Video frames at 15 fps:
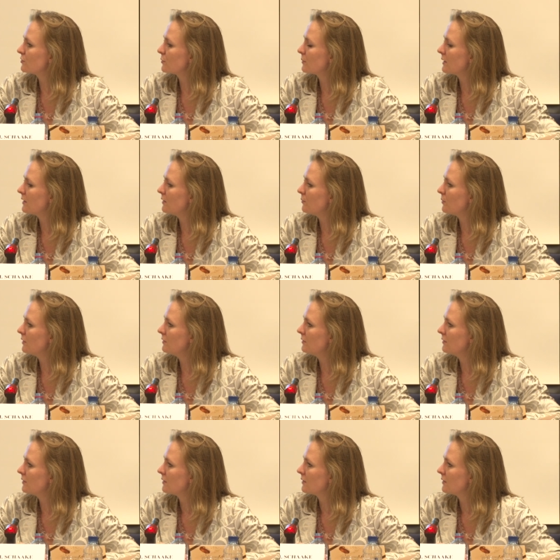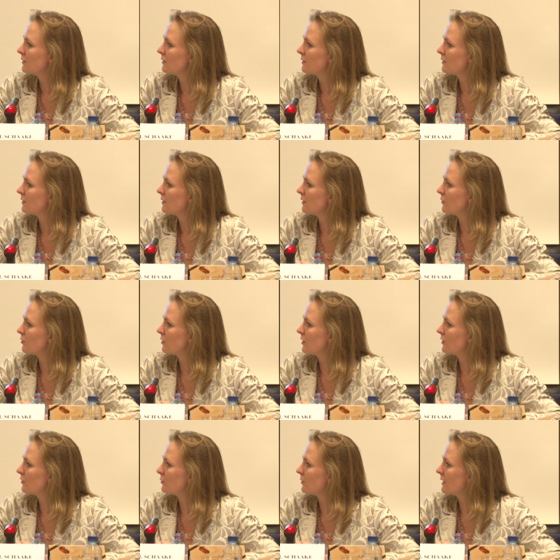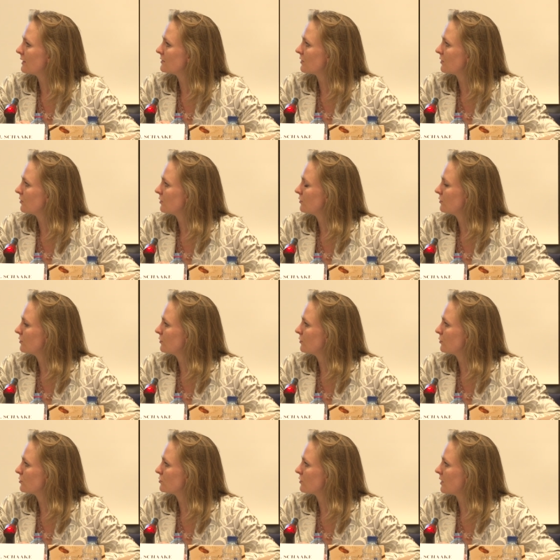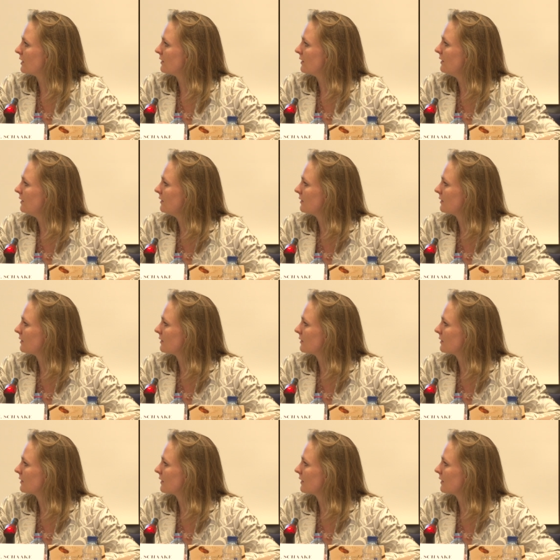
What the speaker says: from anyone, or otherwise I'll give the floor to Anneli, and then